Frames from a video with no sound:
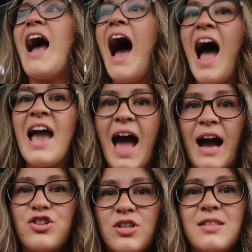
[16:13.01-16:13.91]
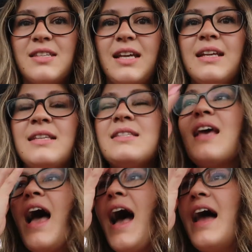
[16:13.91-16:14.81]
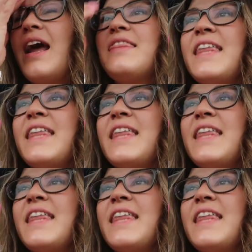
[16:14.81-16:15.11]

high action scenes, and I